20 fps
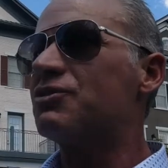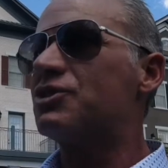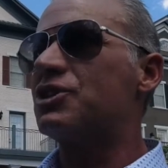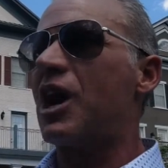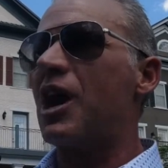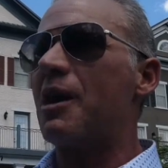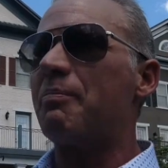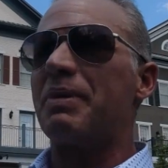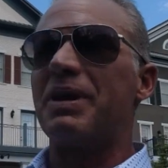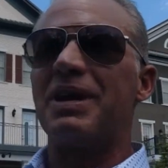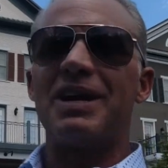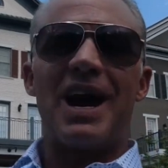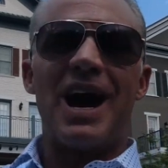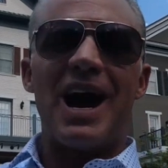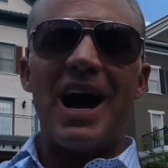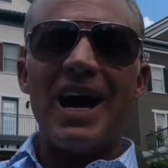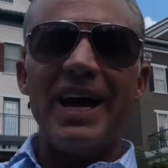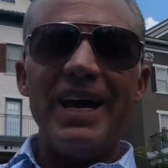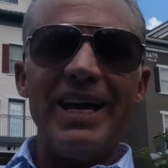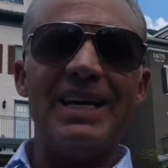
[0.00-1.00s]
shopping,
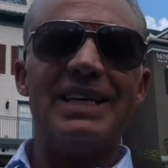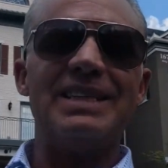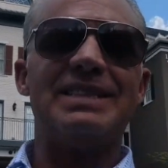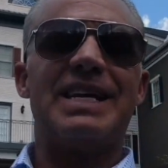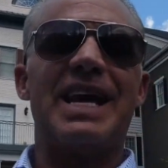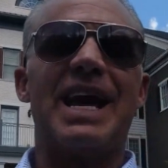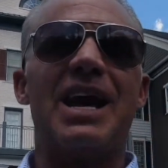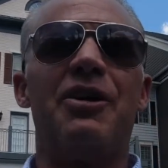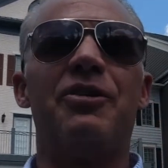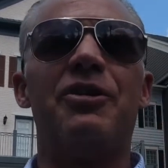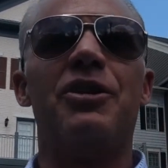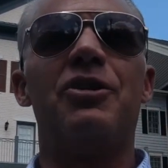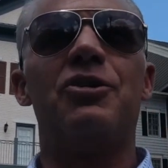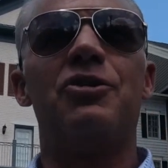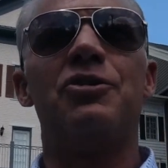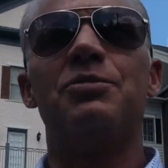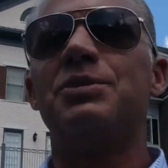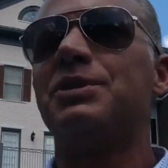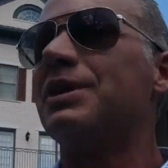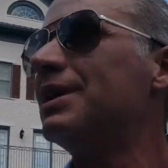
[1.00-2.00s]
high-end
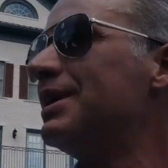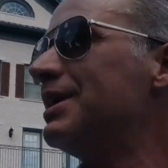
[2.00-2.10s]
townhomes.